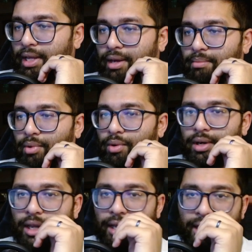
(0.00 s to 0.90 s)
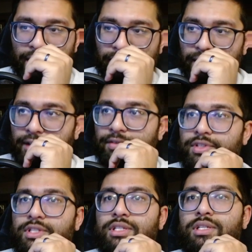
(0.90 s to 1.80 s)
on board, like, kind of
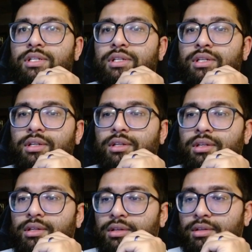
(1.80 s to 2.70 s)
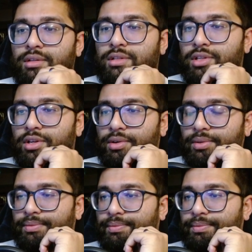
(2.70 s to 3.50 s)
lives. So